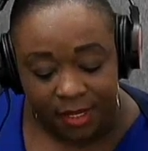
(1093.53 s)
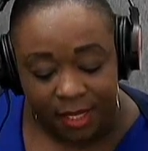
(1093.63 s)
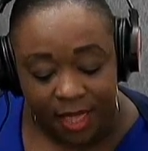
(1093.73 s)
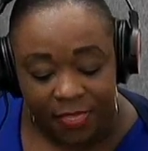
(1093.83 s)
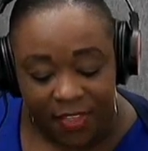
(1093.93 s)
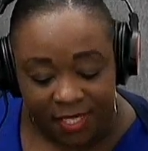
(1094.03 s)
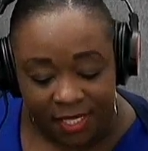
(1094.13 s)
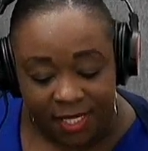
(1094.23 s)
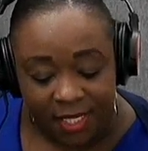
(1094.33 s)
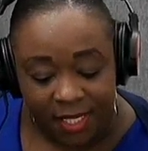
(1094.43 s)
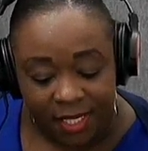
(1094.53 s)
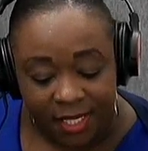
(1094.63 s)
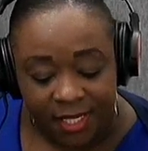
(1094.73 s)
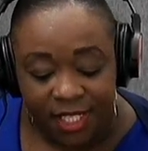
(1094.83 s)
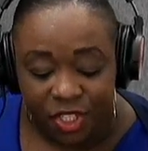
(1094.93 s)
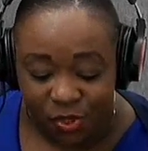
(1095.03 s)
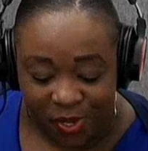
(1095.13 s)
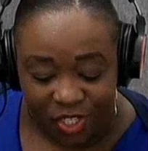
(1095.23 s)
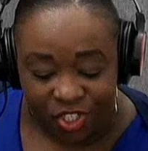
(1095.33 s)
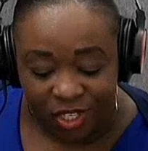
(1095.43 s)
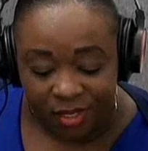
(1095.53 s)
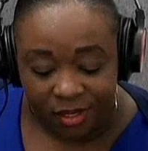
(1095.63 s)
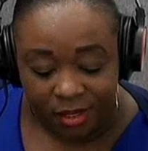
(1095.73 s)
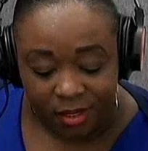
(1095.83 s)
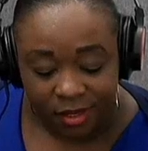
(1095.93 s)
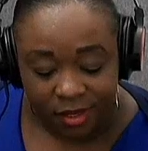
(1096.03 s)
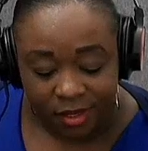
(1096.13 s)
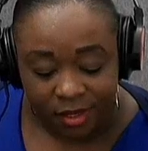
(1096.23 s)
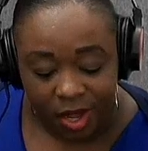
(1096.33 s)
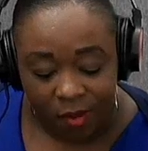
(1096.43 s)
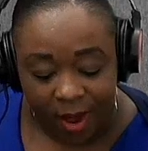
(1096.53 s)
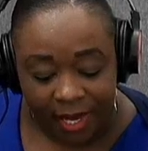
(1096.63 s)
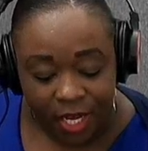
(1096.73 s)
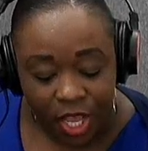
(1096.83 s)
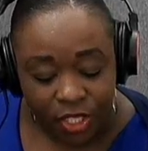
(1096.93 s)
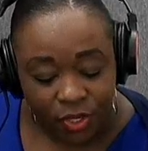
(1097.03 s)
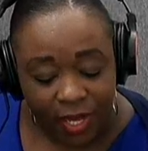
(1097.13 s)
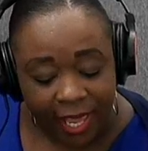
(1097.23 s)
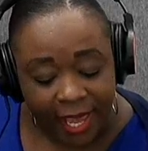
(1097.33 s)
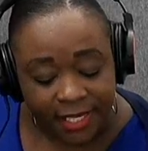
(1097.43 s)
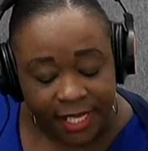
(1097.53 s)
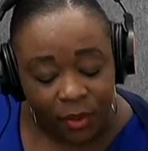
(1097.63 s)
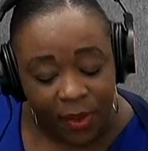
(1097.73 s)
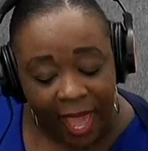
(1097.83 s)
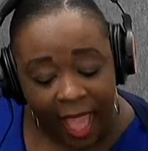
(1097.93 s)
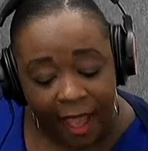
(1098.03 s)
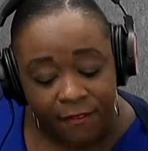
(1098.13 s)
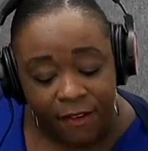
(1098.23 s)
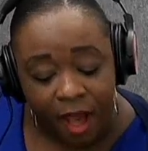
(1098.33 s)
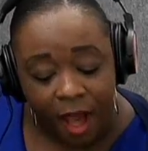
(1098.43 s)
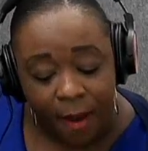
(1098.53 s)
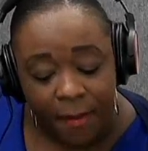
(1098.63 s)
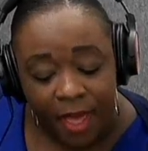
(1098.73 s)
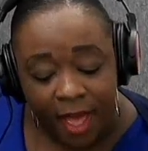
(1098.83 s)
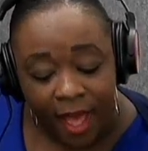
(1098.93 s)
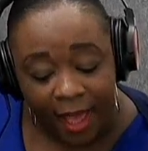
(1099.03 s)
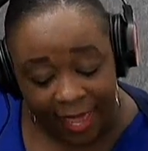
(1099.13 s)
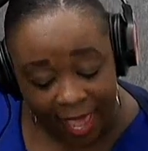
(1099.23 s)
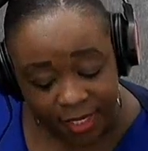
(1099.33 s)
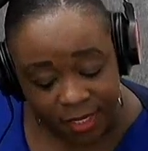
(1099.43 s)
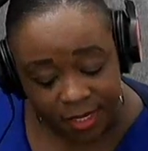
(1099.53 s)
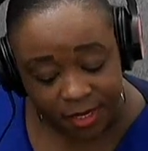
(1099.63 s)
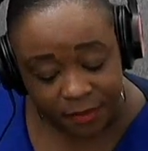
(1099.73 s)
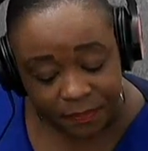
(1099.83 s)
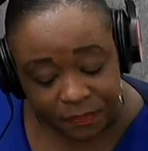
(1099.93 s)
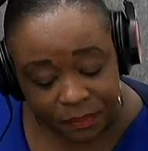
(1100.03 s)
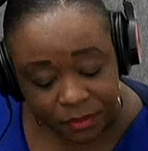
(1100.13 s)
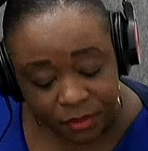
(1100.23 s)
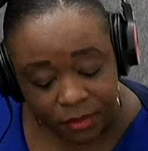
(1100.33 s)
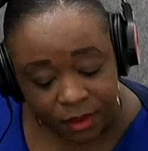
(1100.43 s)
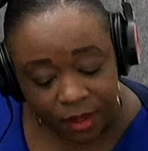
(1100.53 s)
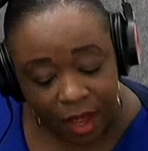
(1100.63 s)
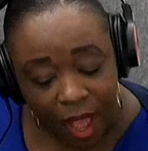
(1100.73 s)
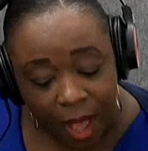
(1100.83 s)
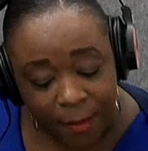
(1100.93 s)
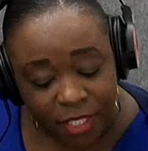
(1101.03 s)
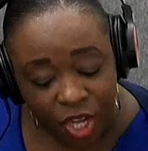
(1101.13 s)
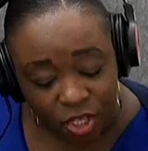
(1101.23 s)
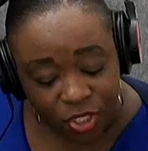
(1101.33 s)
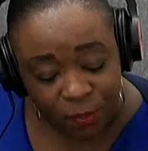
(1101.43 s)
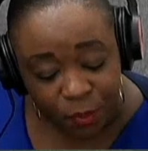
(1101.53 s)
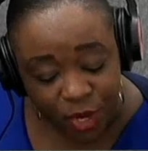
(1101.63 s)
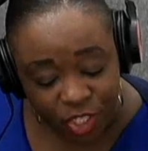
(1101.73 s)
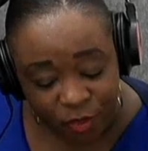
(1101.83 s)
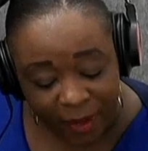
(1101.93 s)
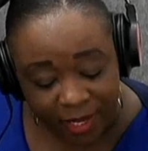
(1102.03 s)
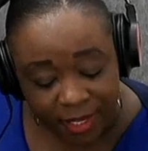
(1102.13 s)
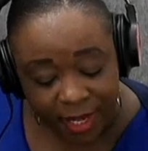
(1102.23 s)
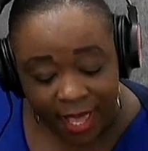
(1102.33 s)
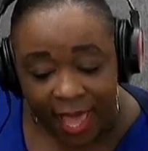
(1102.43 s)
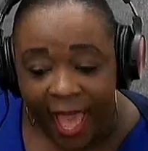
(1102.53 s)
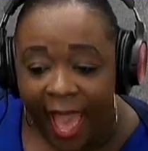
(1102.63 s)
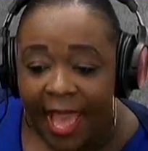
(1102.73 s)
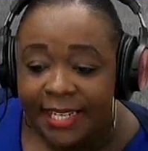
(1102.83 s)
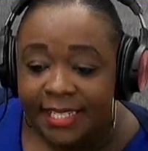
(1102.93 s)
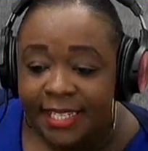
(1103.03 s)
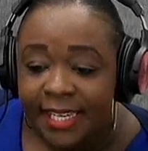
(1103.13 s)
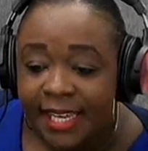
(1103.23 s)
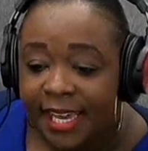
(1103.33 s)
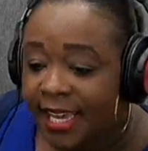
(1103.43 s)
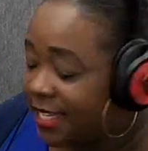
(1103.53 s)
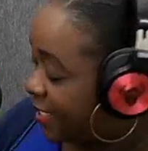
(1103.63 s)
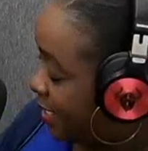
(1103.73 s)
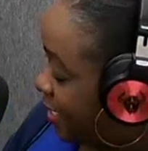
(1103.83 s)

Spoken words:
this situation. All right. So like I say, we have a guest, a Dr. Bridgman, and he is